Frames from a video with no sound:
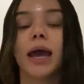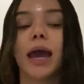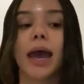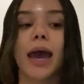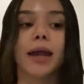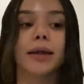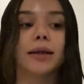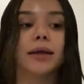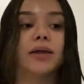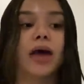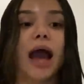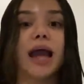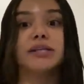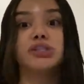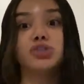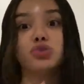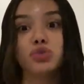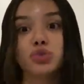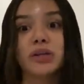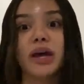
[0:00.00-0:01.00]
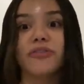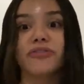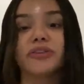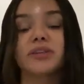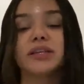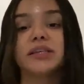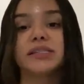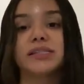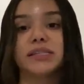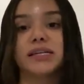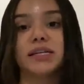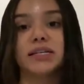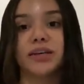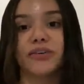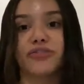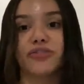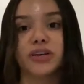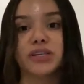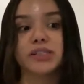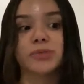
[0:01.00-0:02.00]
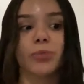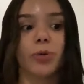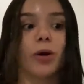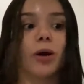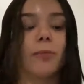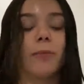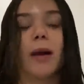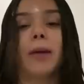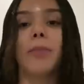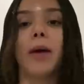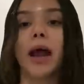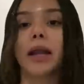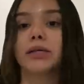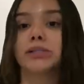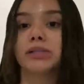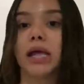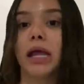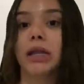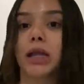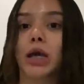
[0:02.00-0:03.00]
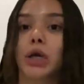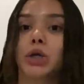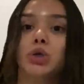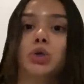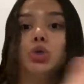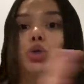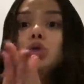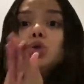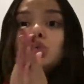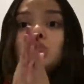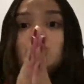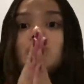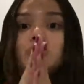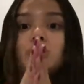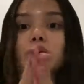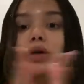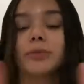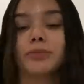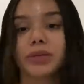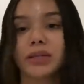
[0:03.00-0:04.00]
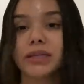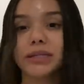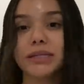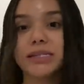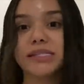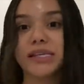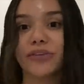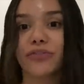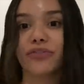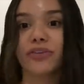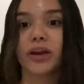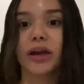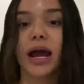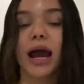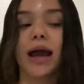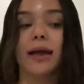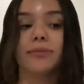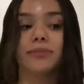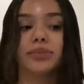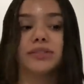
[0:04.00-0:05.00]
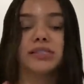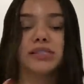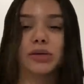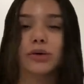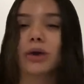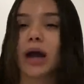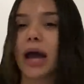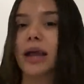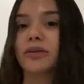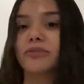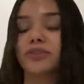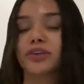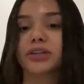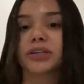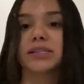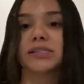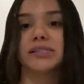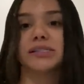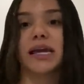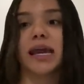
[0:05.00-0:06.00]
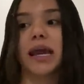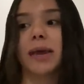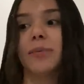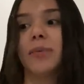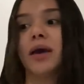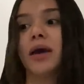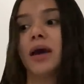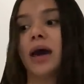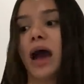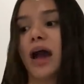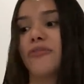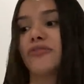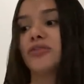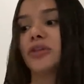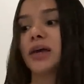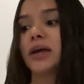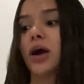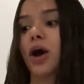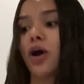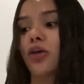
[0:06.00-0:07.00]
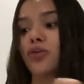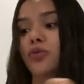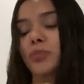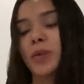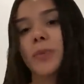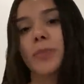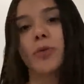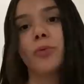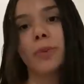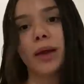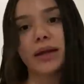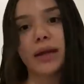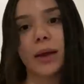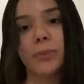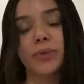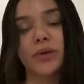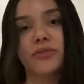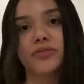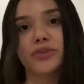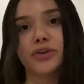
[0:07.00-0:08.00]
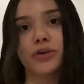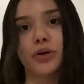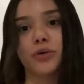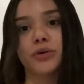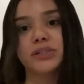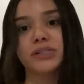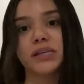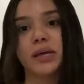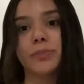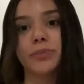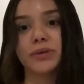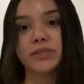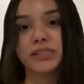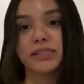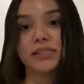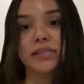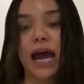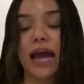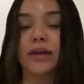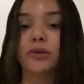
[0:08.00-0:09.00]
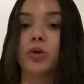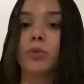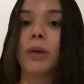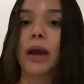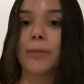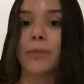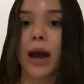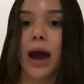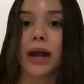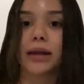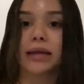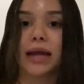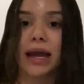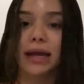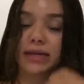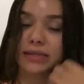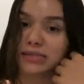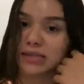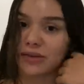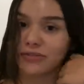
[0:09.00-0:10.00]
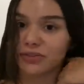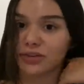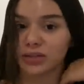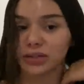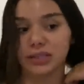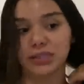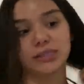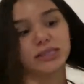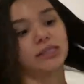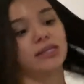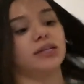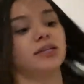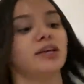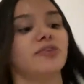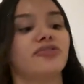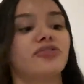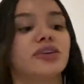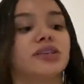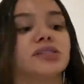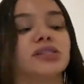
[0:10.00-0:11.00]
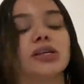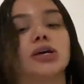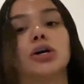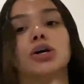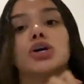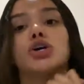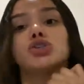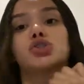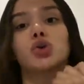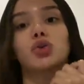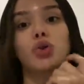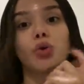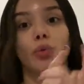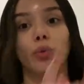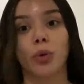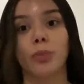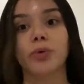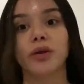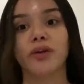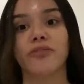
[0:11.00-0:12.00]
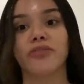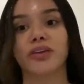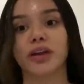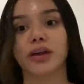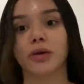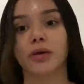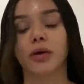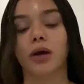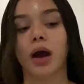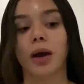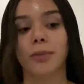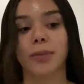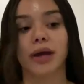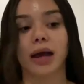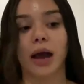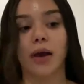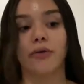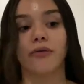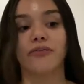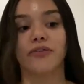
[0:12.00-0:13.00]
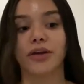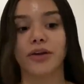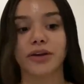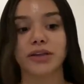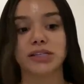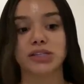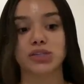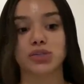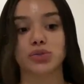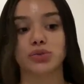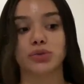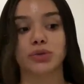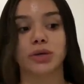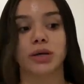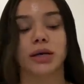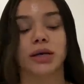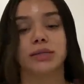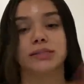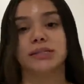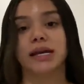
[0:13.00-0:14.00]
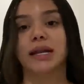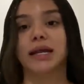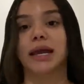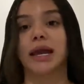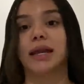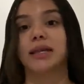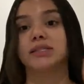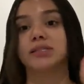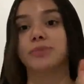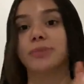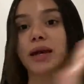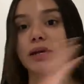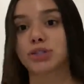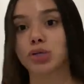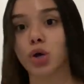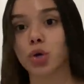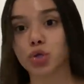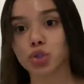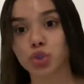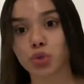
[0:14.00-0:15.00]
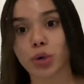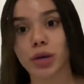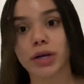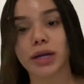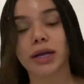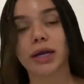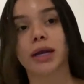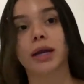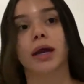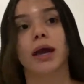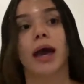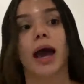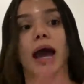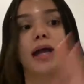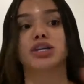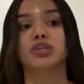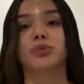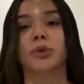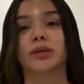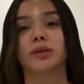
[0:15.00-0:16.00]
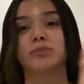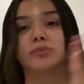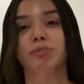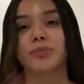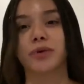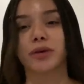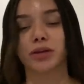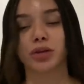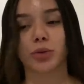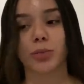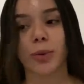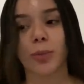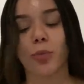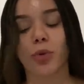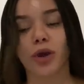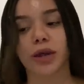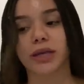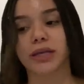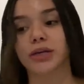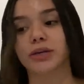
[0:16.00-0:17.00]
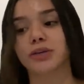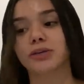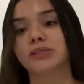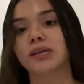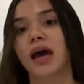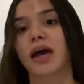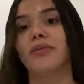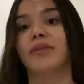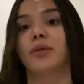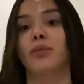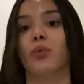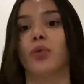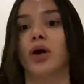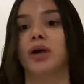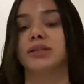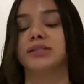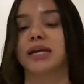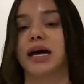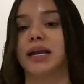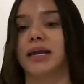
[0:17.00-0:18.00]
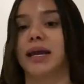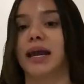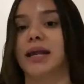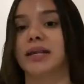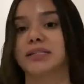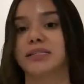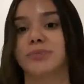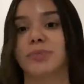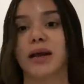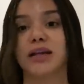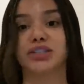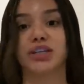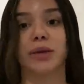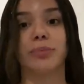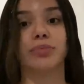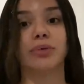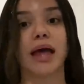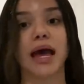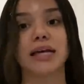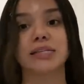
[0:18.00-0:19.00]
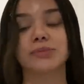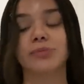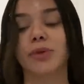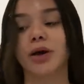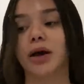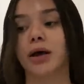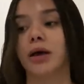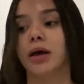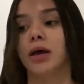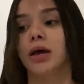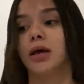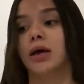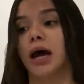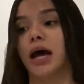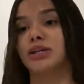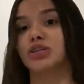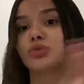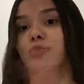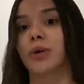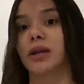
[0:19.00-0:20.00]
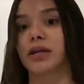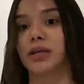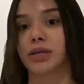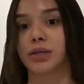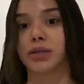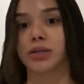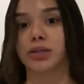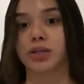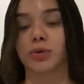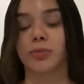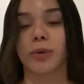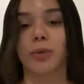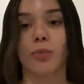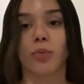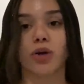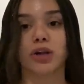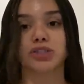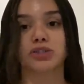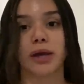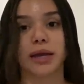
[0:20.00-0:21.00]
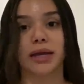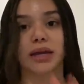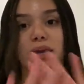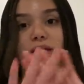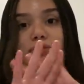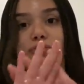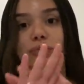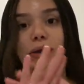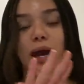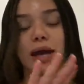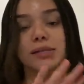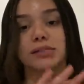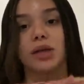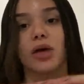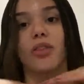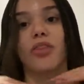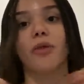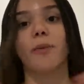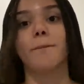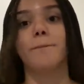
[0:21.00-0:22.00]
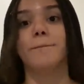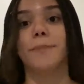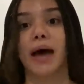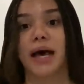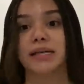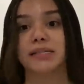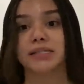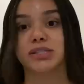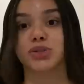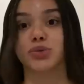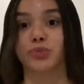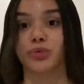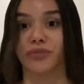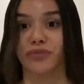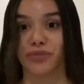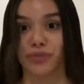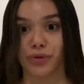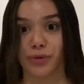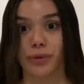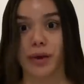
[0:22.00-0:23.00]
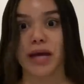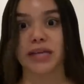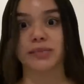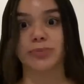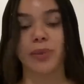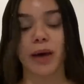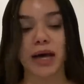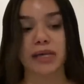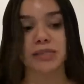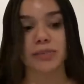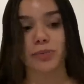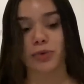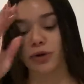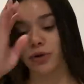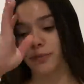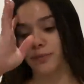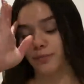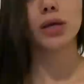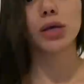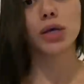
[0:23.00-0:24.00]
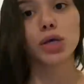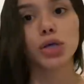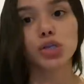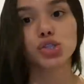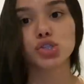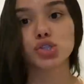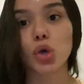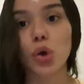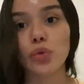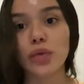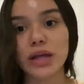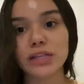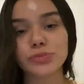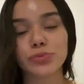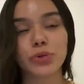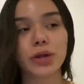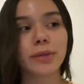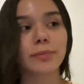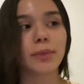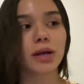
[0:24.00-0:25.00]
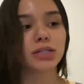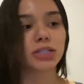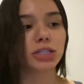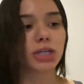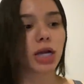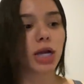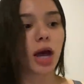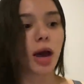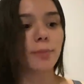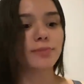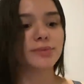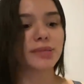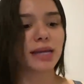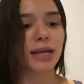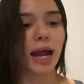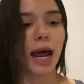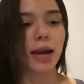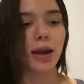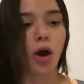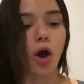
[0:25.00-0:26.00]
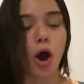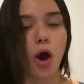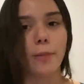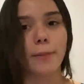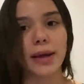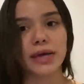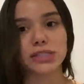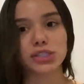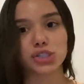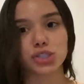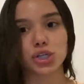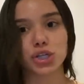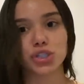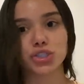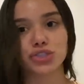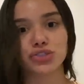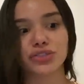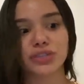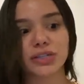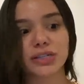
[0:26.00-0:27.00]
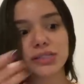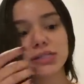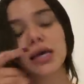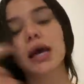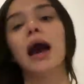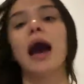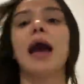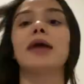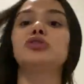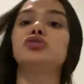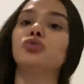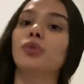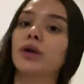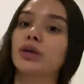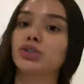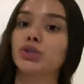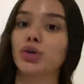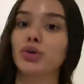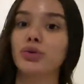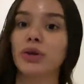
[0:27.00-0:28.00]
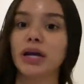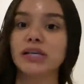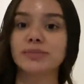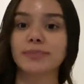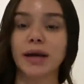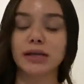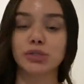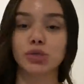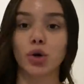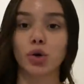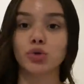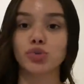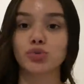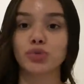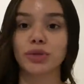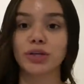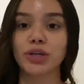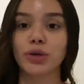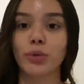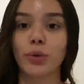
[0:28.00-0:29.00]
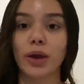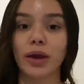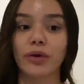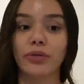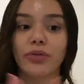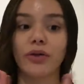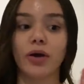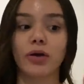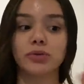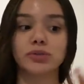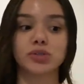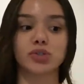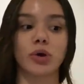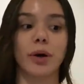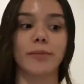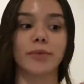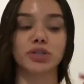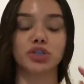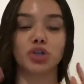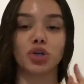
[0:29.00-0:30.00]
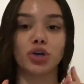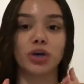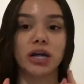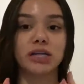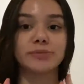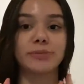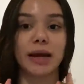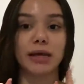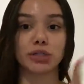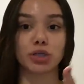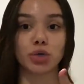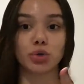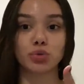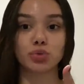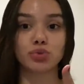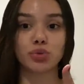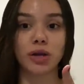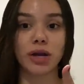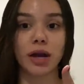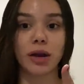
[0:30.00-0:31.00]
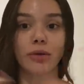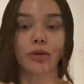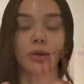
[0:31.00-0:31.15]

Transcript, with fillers: And I do definitely see a difference, but my body's not like completely different. I'm still kind of look the same. I feel like other people might not be able to notice it, but since I know my body, I can definitely see a difference. So there will be a video coming out very soon dedicated to my toe shortening. I just want them to be a little bit more healed and then one dedicated to my J Plasma. I just want to heal a little bit more so I can give you guys the best review as possible. So that's pretty much an update on all my surgeries. I do want to show you guys my toes really quick though. So I'm going to show you guys my toes right now.